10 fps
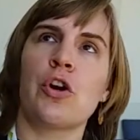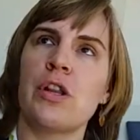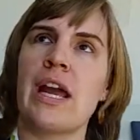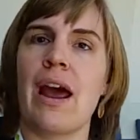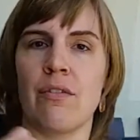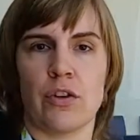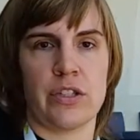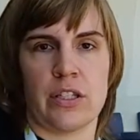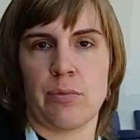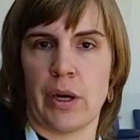early
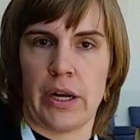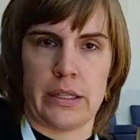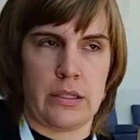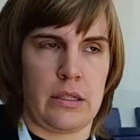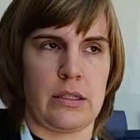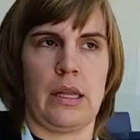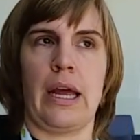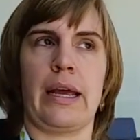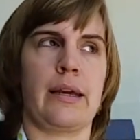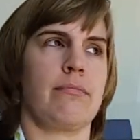adverse experiences
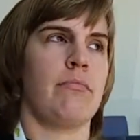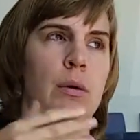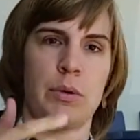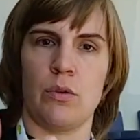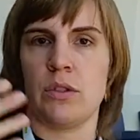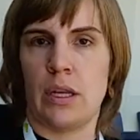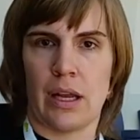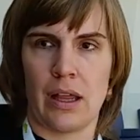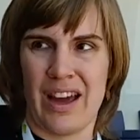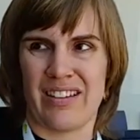like abuse and
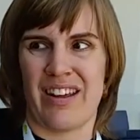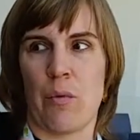neglect?